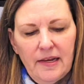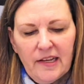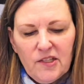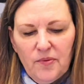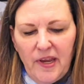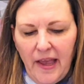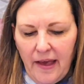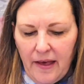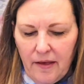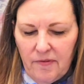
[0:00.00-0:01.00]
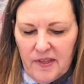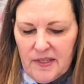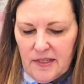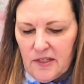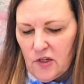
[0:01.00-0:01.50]
Next we have,
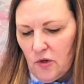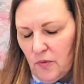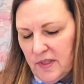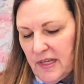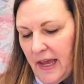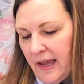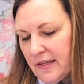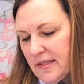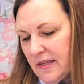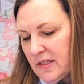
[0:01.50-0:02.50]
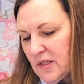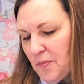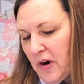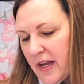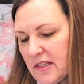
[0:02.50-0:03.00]
this is a New With Tags
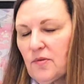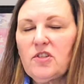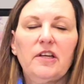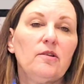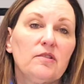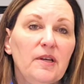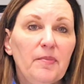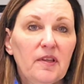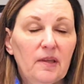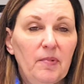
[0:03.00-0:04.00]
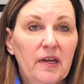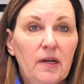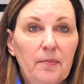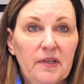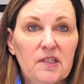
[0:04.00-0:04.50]
Express, which I don't typically
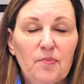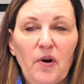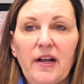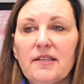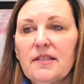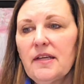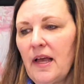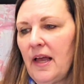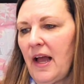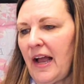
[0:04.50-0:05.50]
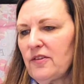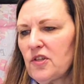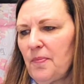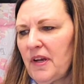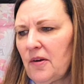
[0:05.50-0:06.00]
pick up Express. I
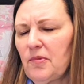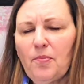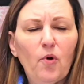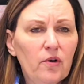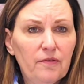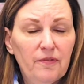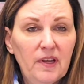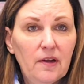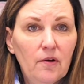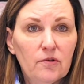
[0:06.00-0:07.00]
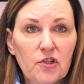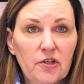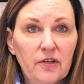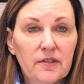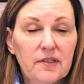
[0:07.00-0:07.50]
used to pick up the Portofino
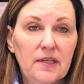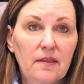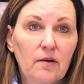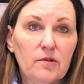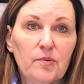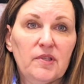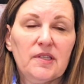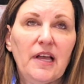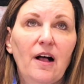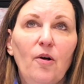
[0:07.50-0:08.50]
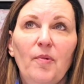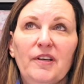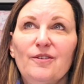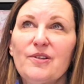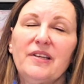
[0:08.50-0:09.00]
shirts, and those would sell,
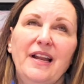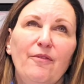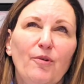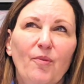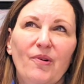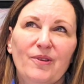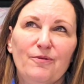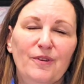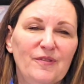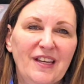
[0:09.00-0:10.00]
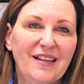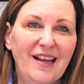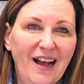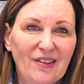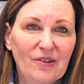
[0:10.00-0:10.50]
but usually not for more than
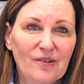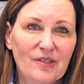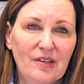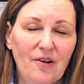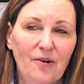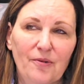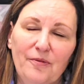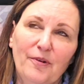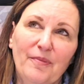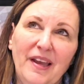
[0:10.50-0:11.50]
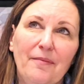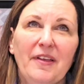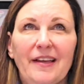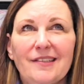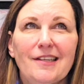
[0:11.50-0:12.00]
$15. So for me, I'm
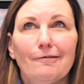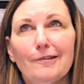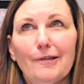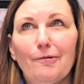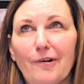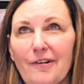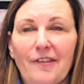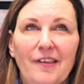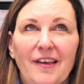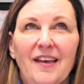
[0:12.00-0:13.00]
like, is that really worth?